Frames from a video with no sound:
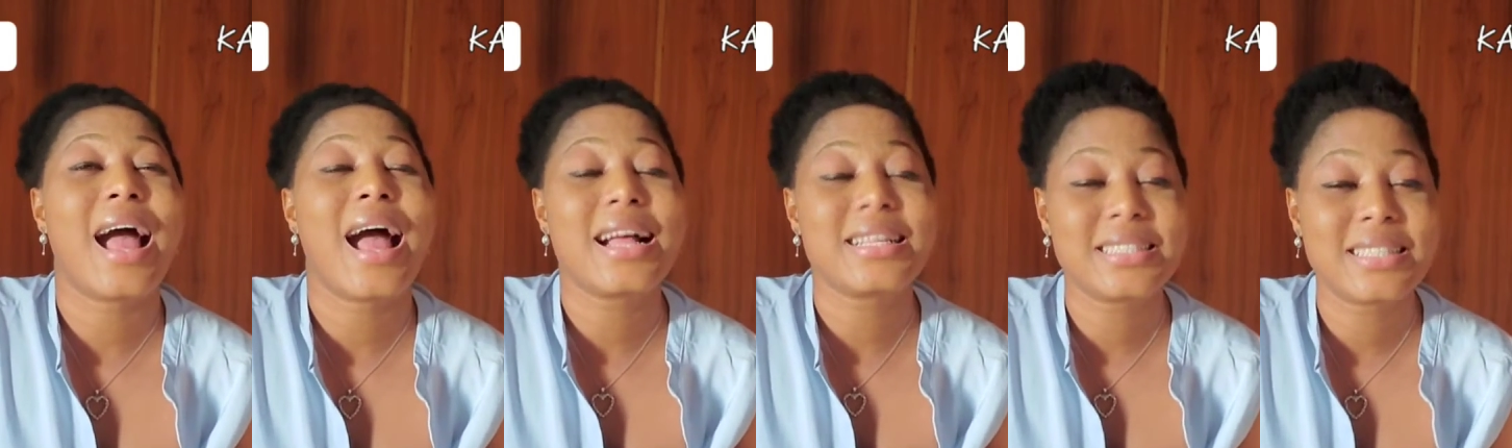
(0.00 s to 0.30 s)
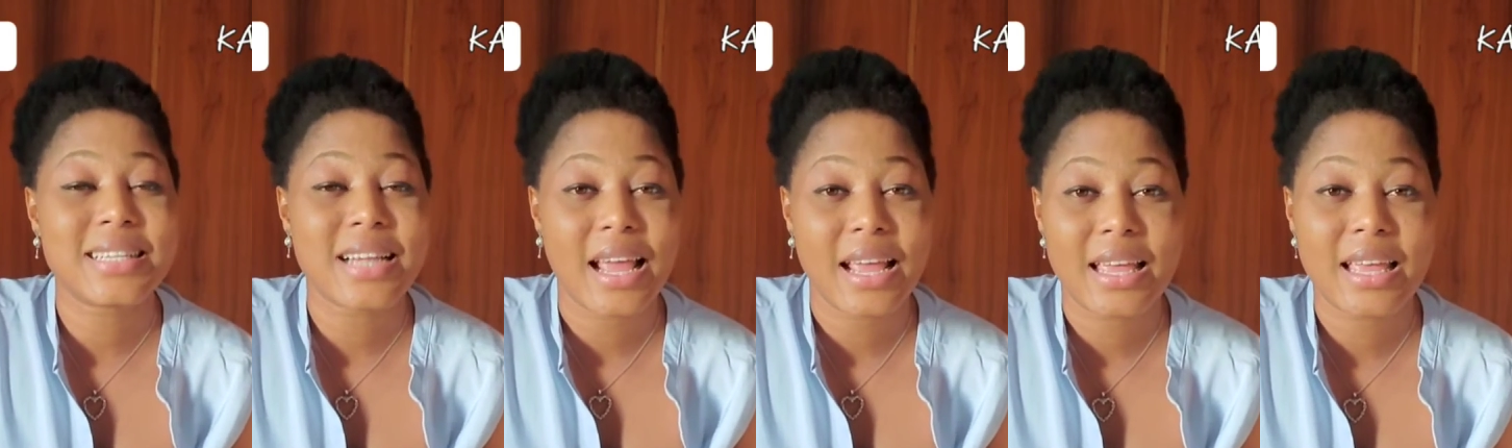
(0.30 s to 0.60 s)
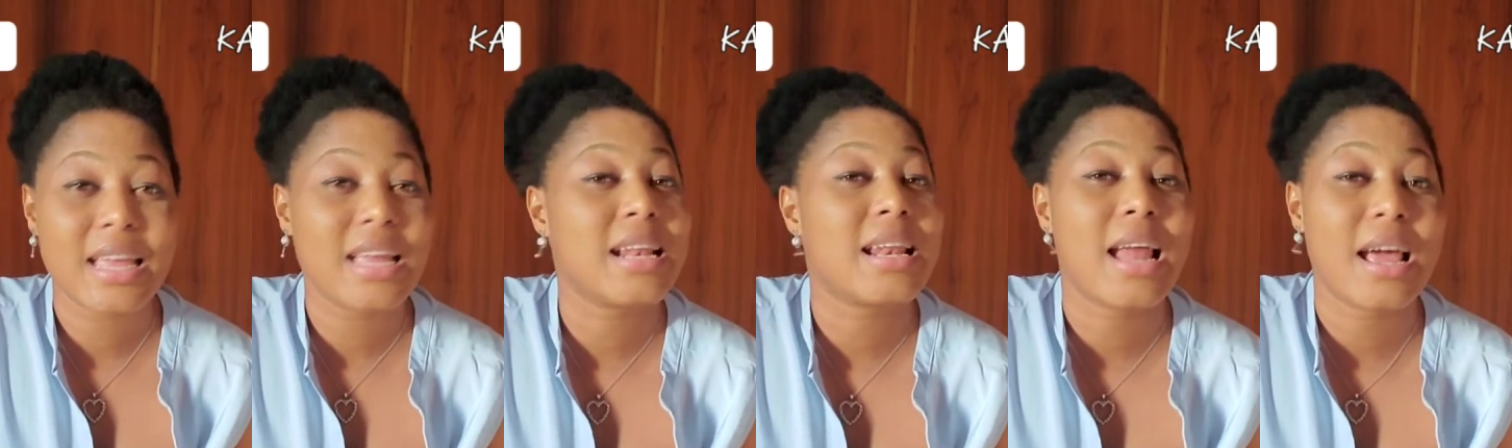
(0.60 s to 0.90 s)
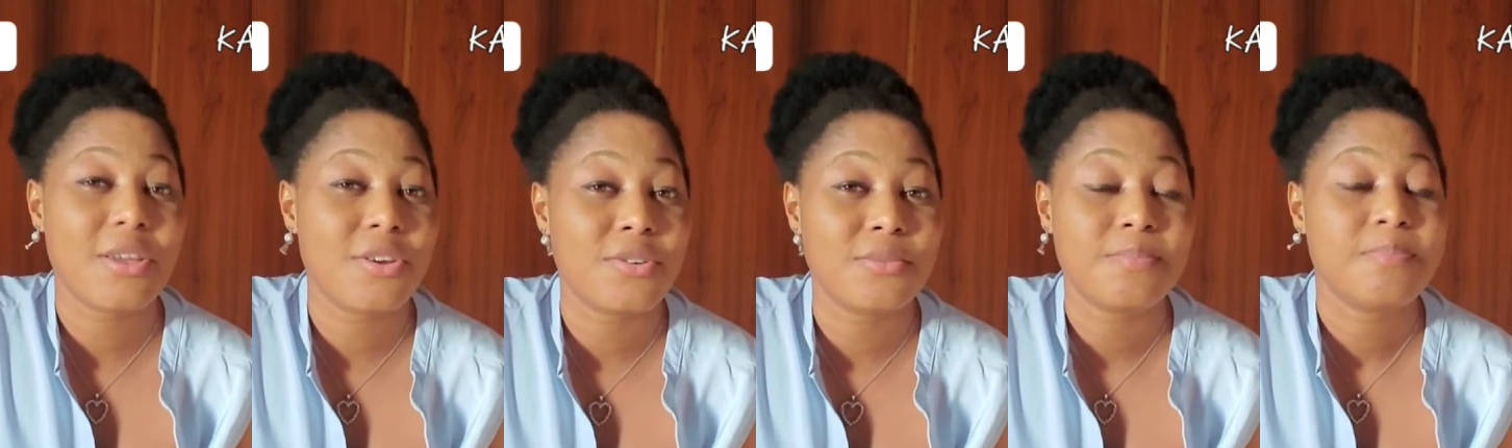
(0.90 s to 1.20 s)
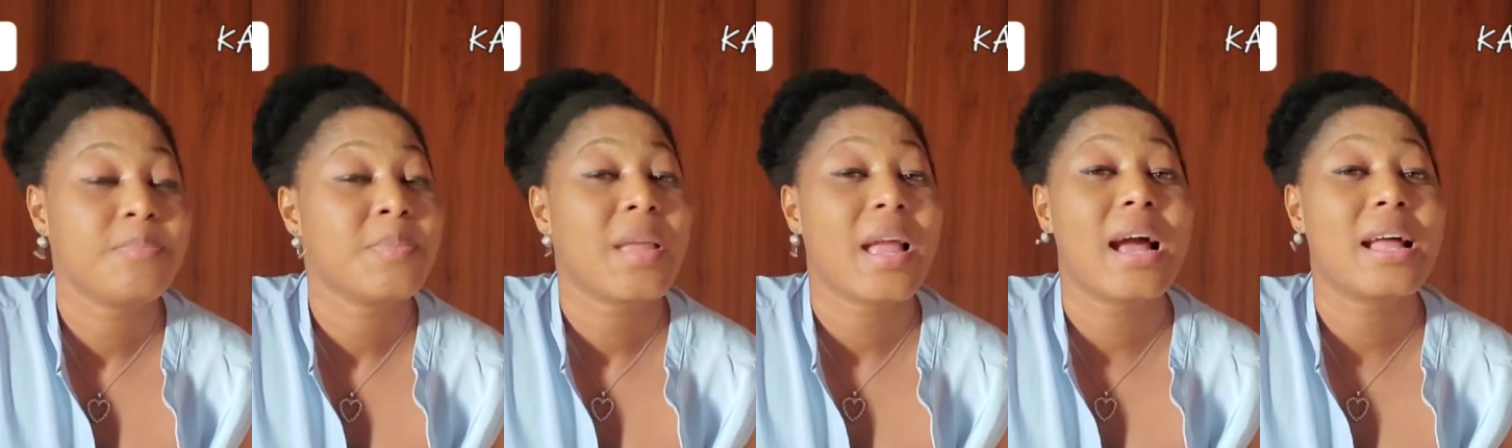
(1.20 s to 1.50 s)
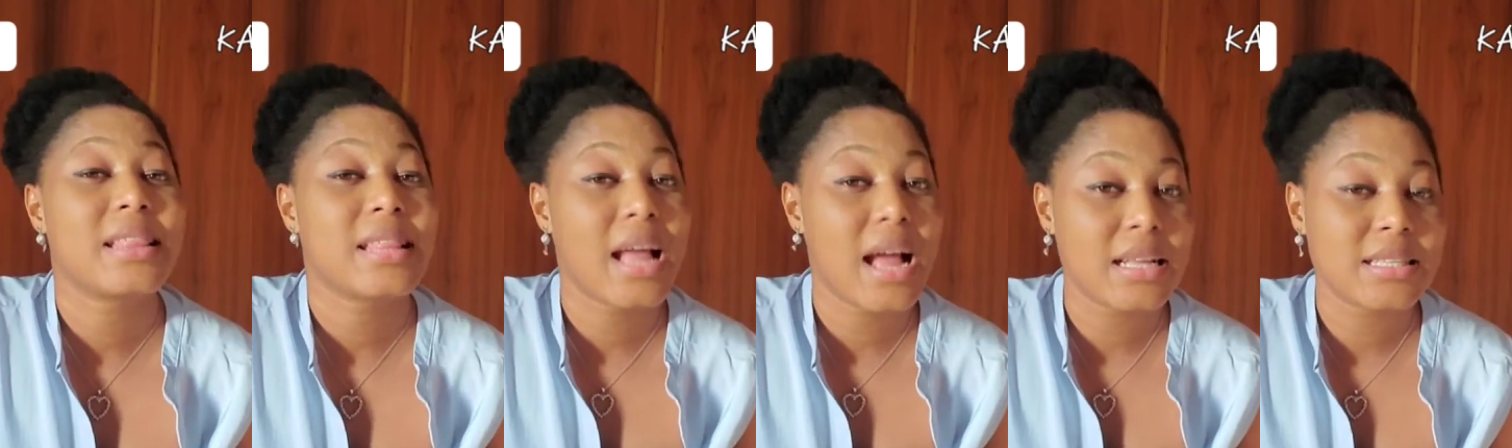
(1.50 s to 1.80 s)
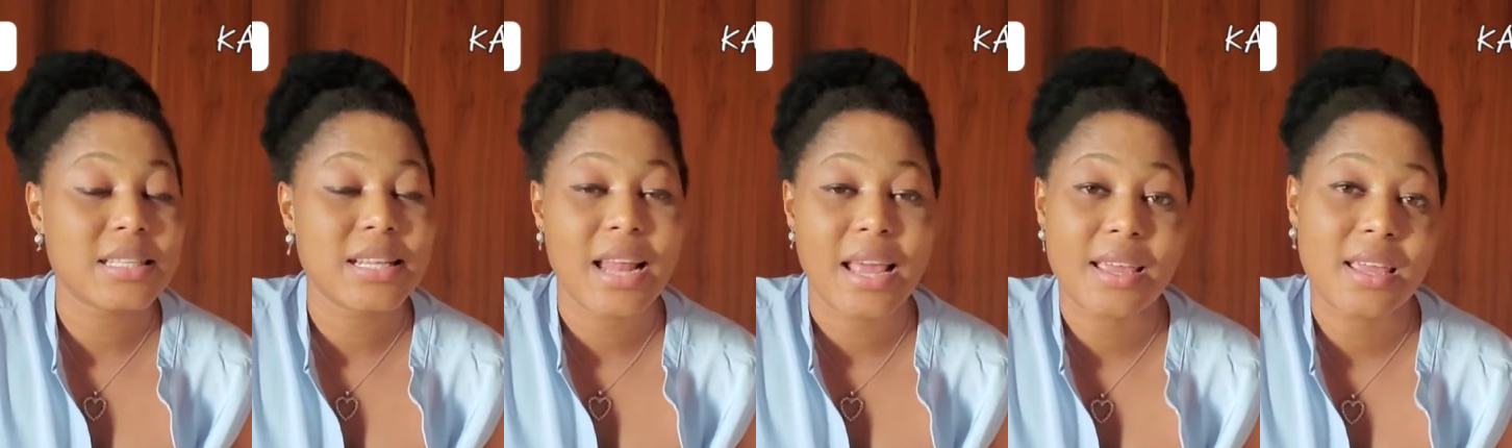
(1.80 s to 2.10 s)
act like a lion and
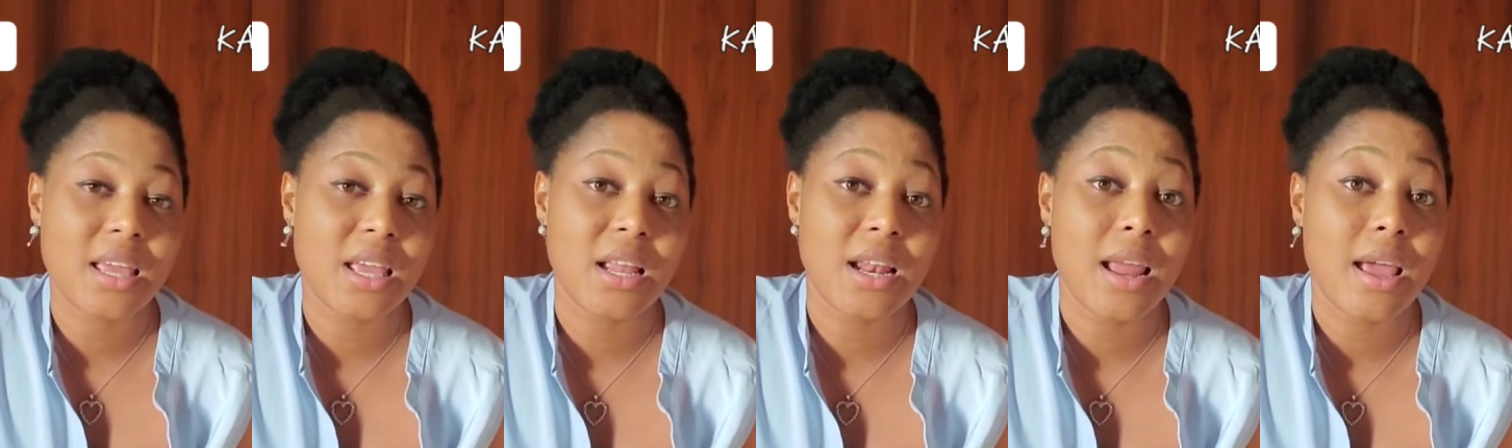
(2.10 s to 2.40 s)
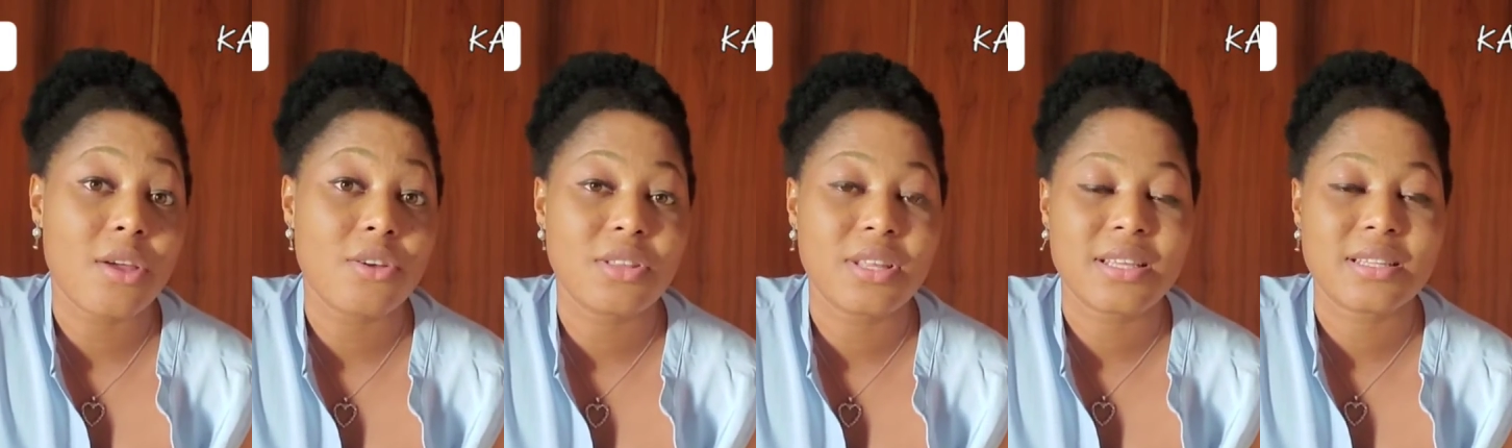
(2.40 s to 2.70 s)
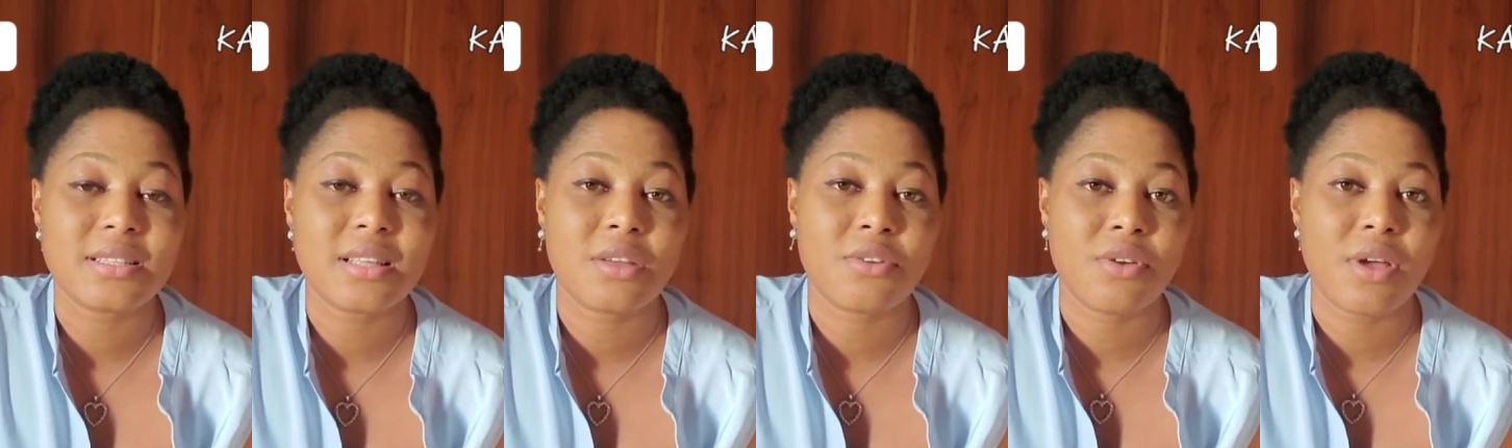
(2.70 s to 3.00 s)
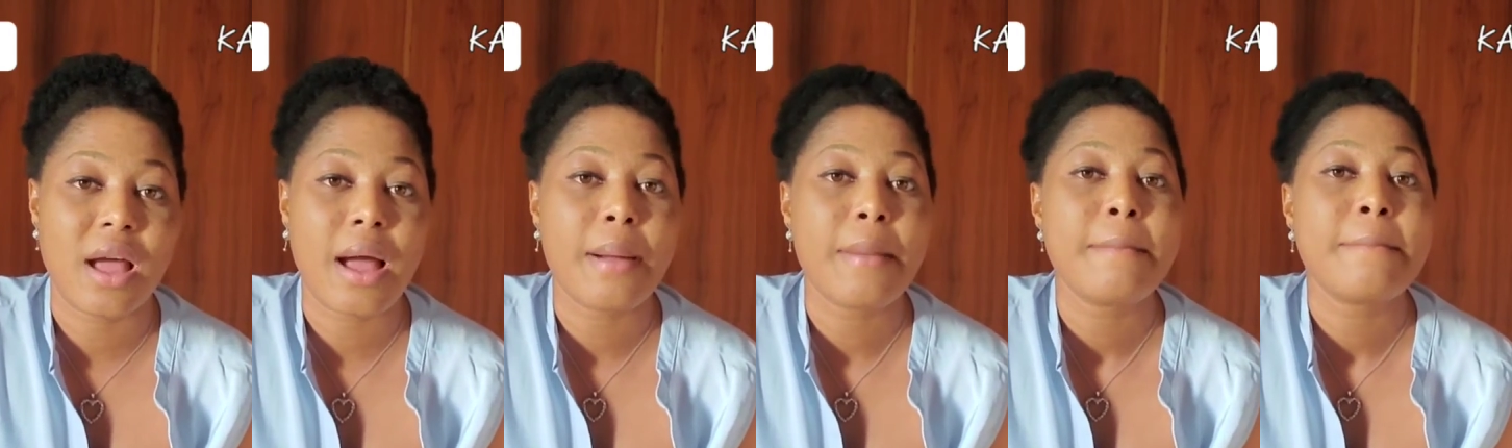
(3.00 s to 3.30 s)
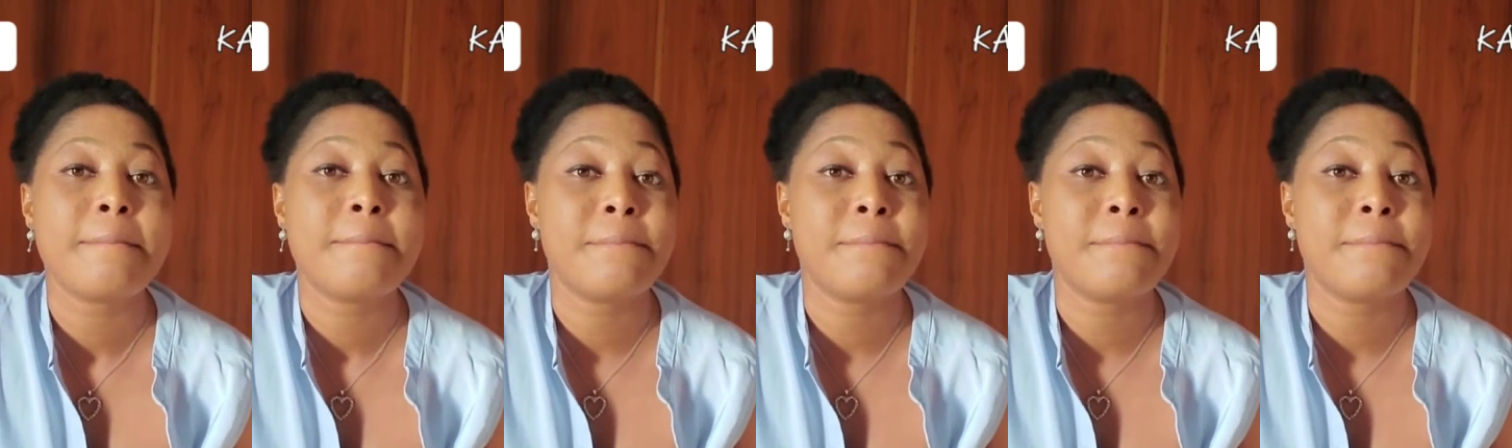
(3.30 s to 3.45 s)
act like a lioness that you are.